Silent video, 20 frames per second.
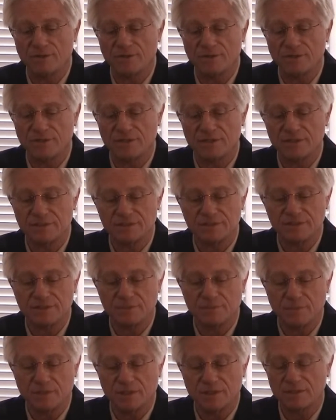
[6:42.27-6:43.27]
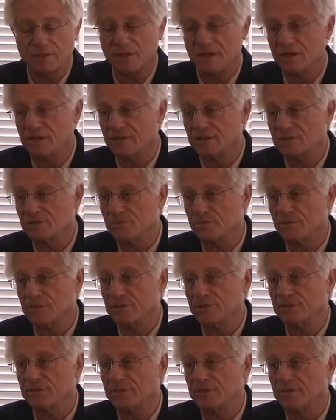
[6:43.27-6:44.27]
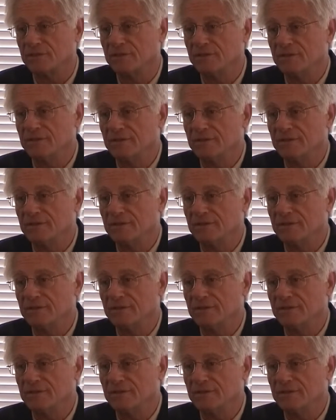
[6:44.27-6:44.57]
the things that mankind has built, that